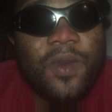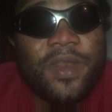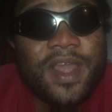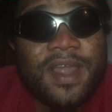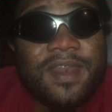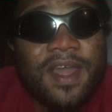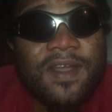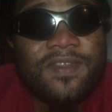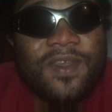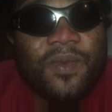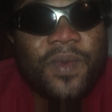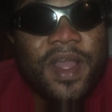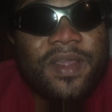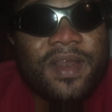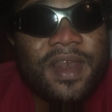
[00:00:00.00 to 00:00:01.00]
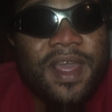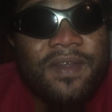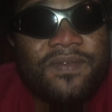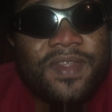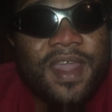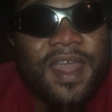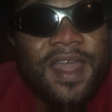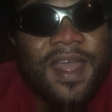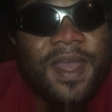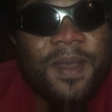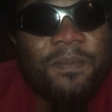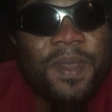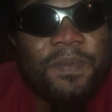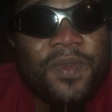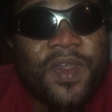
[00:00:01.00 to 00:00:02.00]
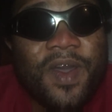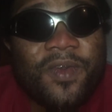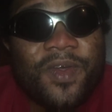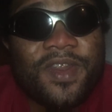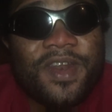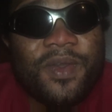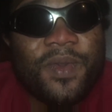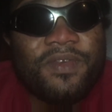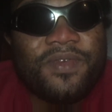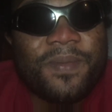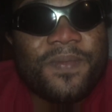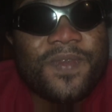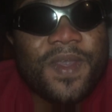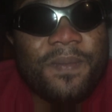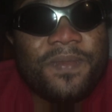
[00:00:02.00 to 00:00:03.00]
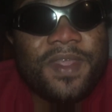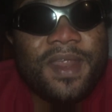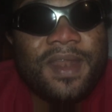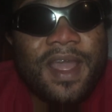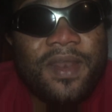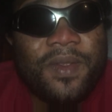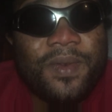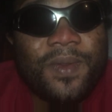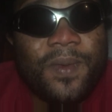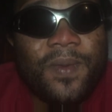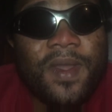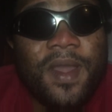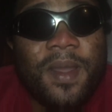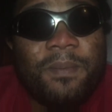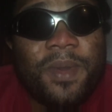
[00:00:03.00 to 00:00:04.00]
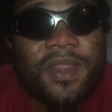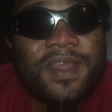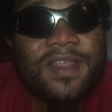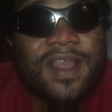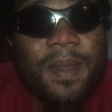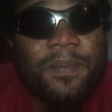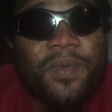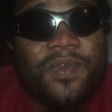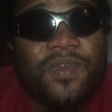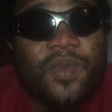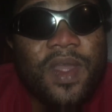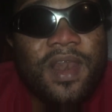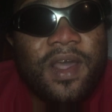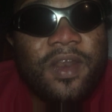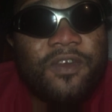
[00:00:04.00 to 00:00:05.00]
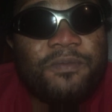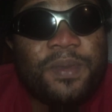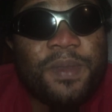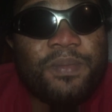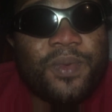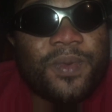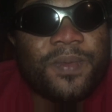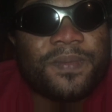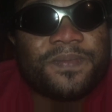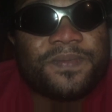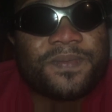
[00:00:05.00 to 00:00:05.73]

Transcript: or they are doubting why you left there? Maybe you're running away from something. I don't know. But it happens to a lot of people.